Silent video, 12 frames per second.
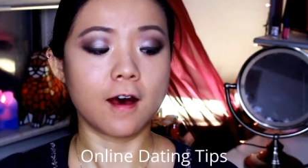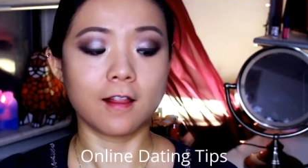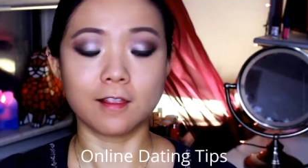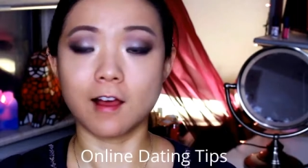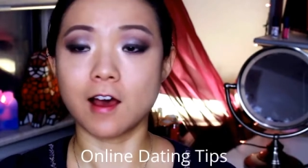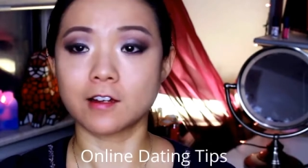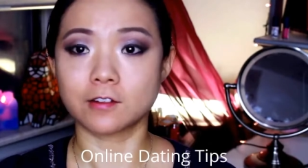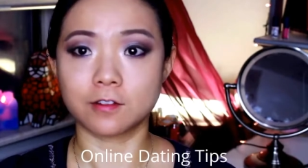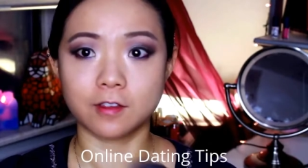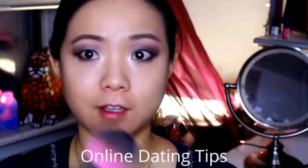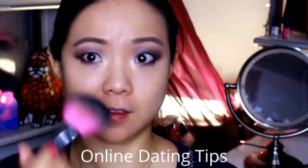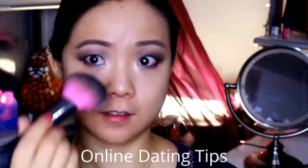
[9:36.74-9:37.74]
a lot of
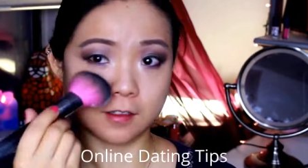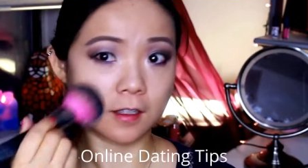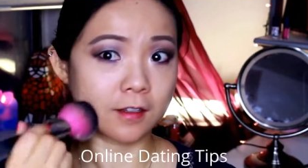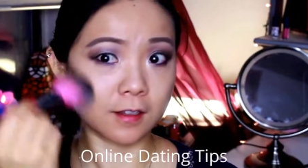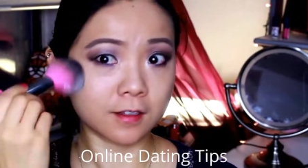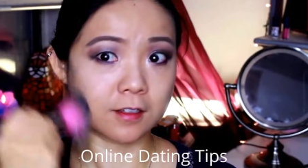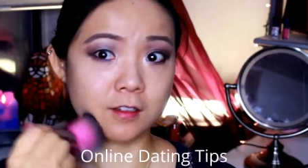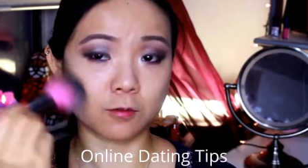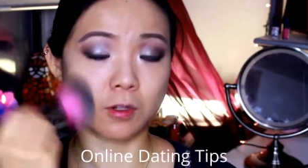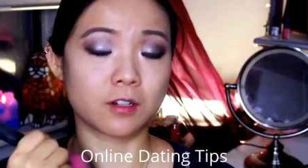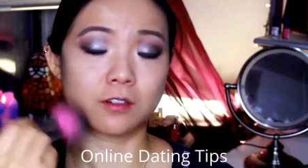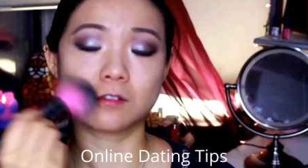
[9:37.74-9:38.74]
good things. And this
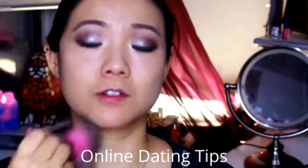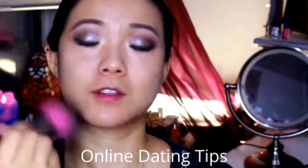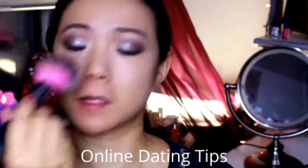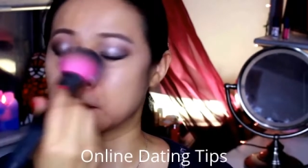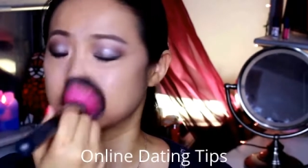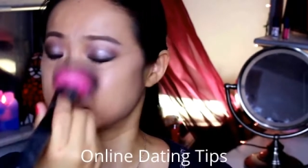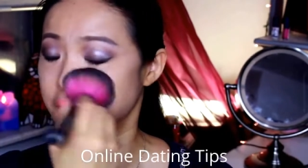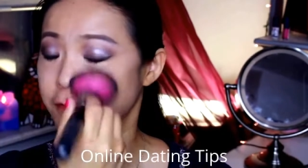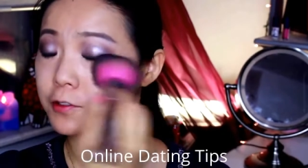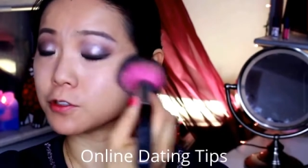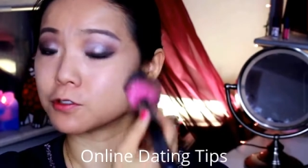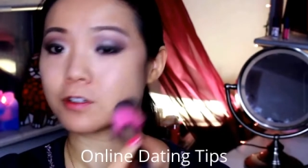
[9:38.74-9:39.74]
is one of the good things,
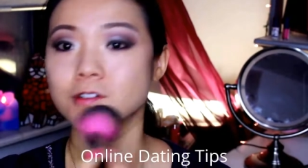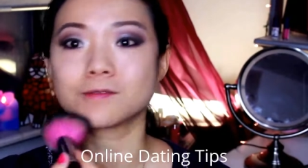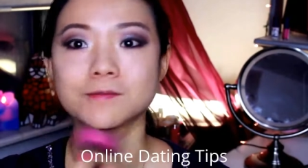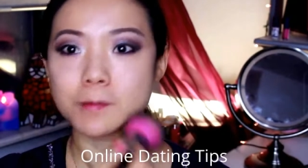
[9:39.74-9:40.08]
for sure.